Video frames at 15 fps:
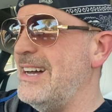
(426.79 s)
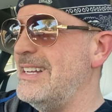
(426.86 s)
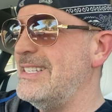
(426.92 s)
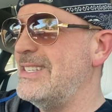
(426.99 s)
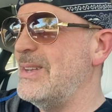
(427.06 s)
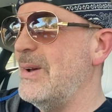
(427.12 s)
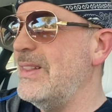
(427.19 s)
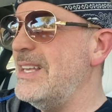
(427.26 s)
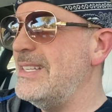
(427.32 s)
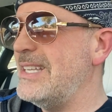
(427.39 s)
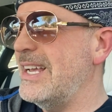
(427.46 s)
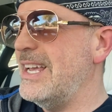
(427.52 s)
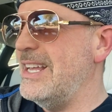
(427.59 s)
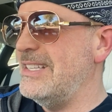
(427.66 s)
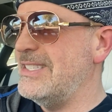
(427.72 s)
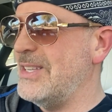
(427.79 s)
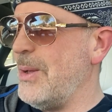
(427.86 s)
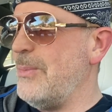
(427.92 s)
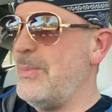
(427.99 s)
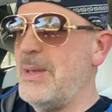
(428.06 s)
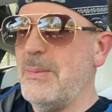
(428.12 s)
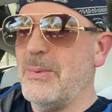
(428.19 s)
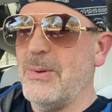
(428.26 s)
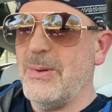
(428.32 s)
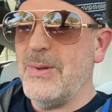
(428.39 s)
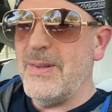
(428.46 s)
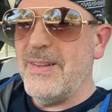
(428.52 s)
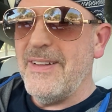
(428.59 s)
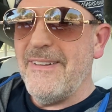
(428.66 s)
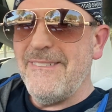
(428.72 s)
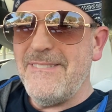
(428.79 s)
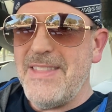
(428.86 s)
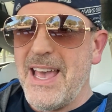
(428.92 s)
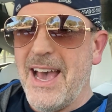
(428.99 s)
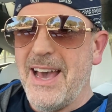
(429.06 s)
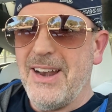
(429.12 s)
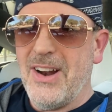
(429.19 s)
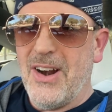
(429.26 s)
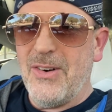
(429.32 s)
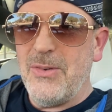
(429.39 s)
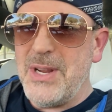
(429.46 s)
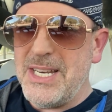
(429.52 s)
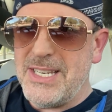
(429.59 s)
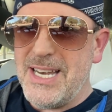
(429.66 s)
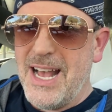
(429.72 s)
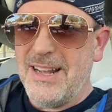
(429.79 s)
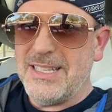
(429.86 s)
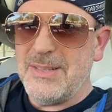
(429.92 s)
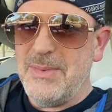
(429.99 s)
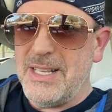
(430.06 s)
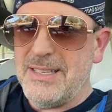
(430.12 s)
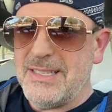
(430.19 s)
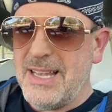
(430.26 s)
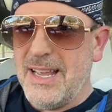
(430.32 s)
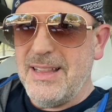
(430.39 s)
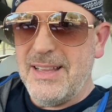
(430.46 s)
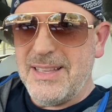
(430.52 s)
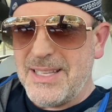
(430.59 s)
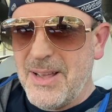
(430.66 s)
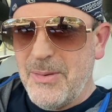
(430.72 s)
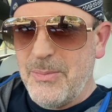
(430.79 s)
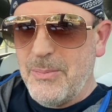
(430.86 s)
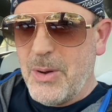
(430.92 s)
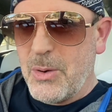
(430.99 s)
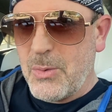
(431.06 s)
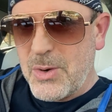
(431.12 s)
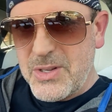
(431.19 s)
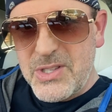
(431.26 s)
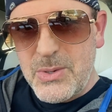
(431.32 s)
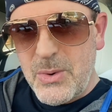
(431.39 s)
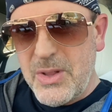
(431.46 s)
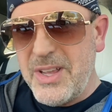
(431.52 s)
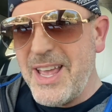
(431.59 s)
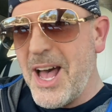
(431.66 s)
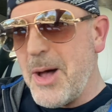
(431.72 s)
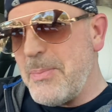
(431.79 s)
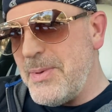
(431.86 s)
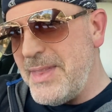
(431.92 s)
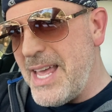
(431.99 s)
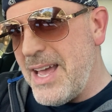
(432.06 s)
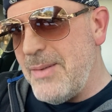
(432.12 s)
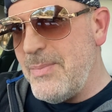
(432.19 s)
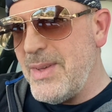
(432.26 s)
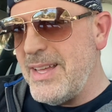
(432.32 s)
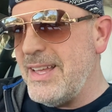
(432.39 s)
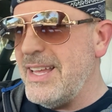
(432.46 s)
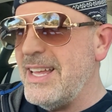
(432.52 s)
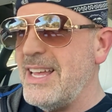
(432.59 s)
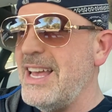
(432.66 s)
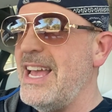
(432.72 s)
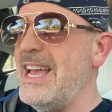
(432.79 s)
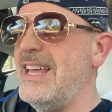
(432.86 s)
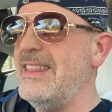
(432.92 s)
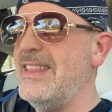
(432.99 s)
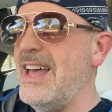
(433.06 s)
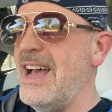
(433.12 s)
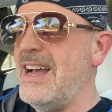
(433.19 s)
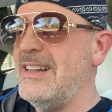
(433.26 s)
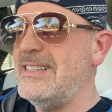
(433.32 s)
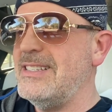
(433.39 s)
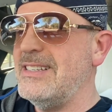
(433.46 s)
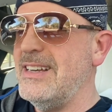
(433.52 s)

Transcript: So at least I get some people that are reaching out to me and saying that my words are really helping them, and that